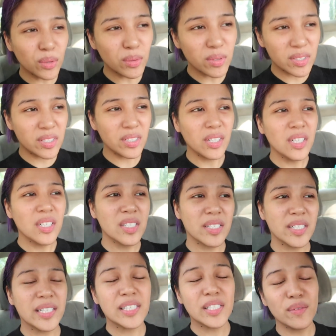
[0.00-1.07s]
used
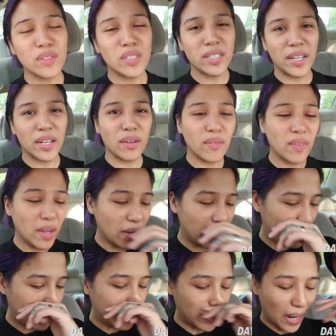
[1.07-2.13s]
Shades of Shave.
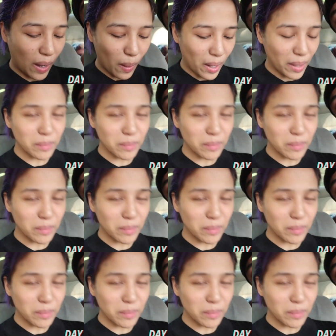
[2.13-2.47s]
Now